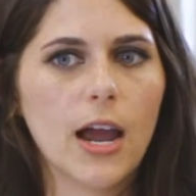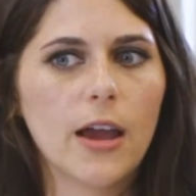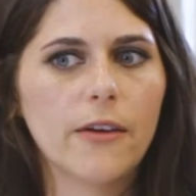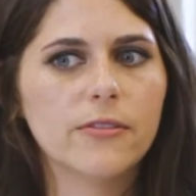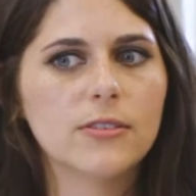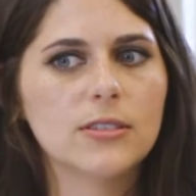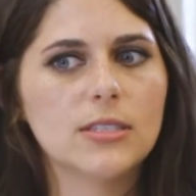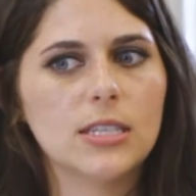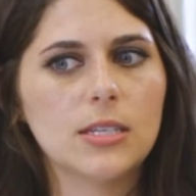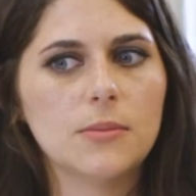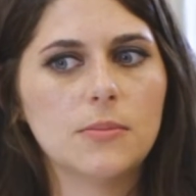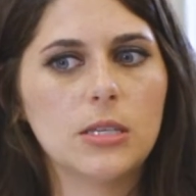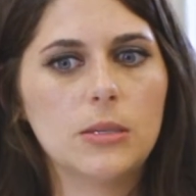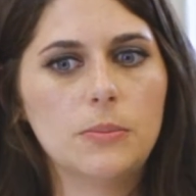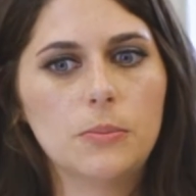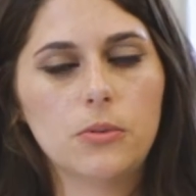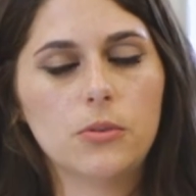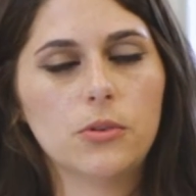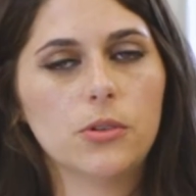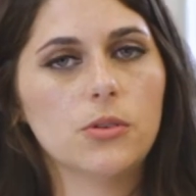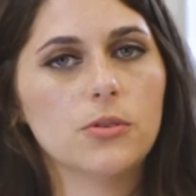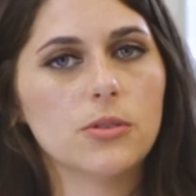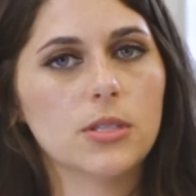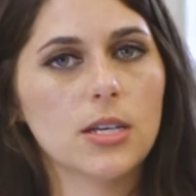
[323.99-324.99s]
I've seen
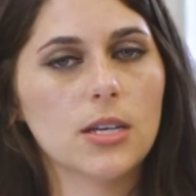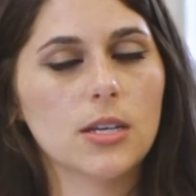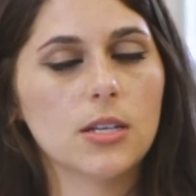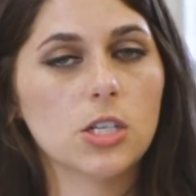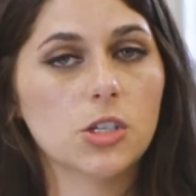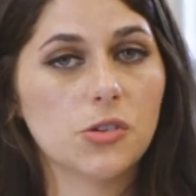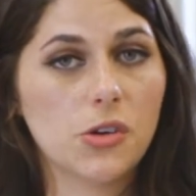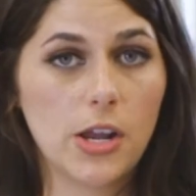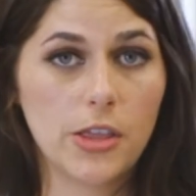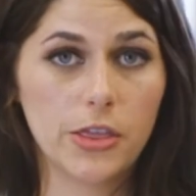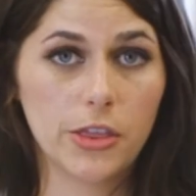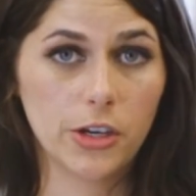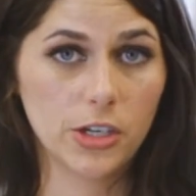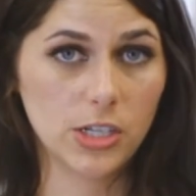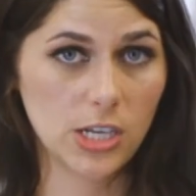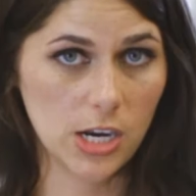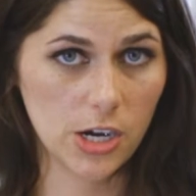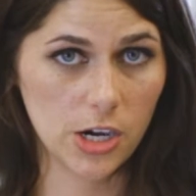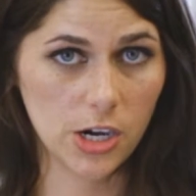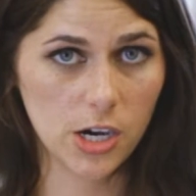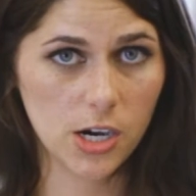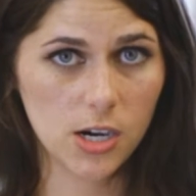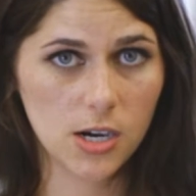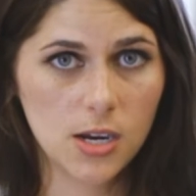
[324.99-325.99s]
people use it to write their
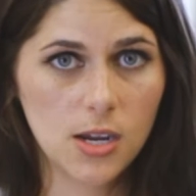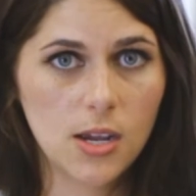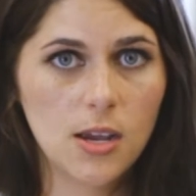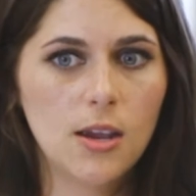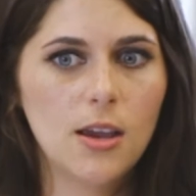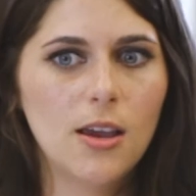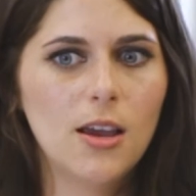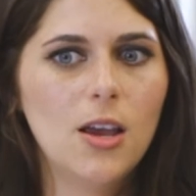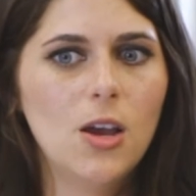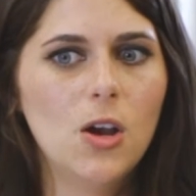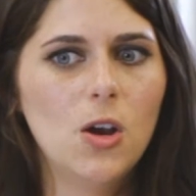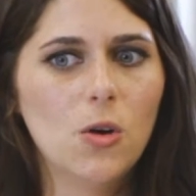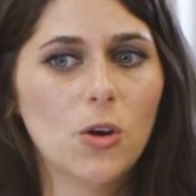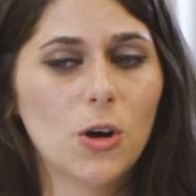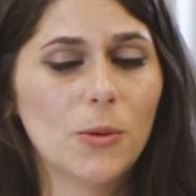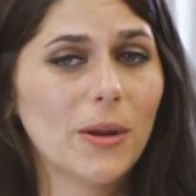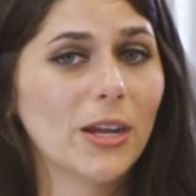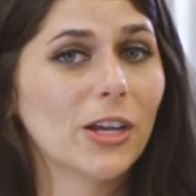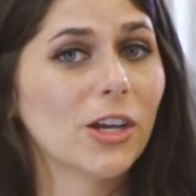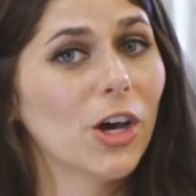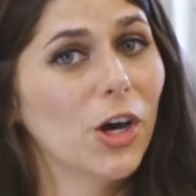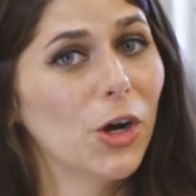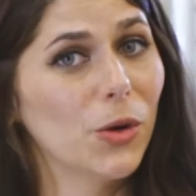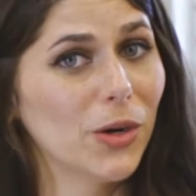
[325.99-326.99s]
dinner. One of
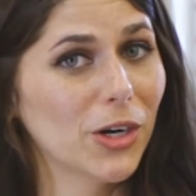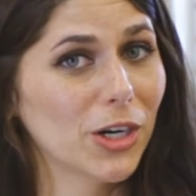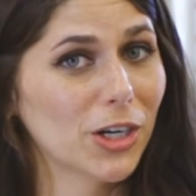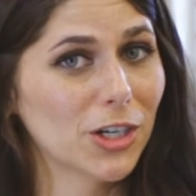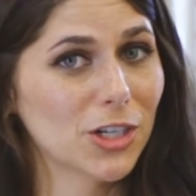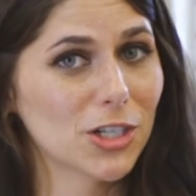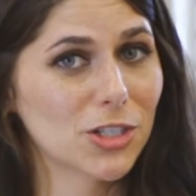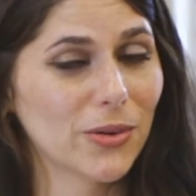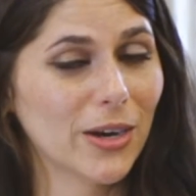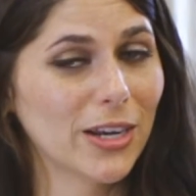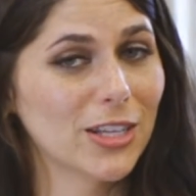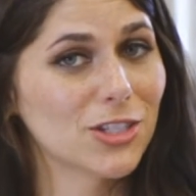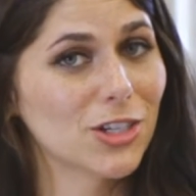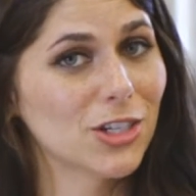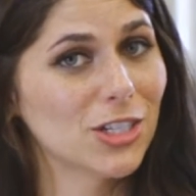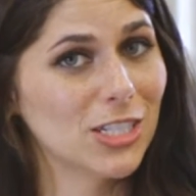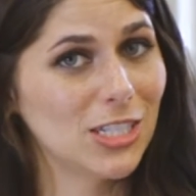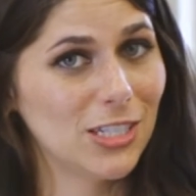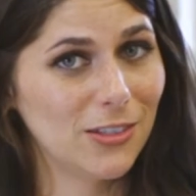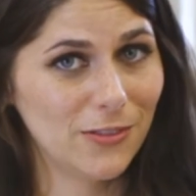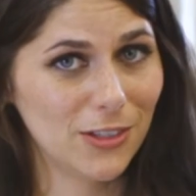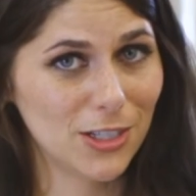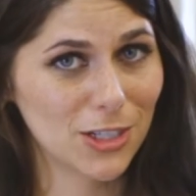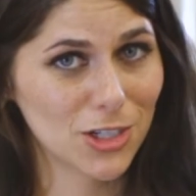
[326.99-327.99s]
my coworkers writes her
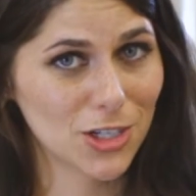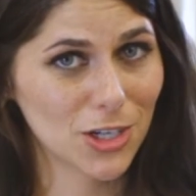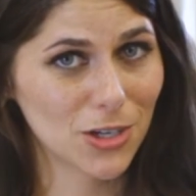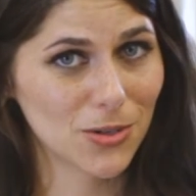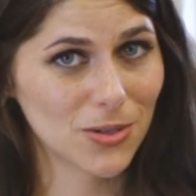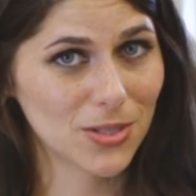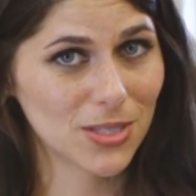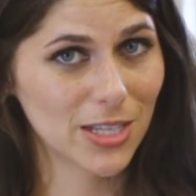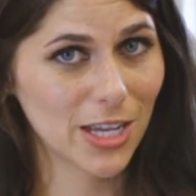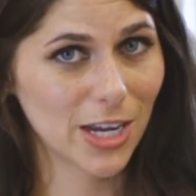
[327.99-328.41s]
TV shows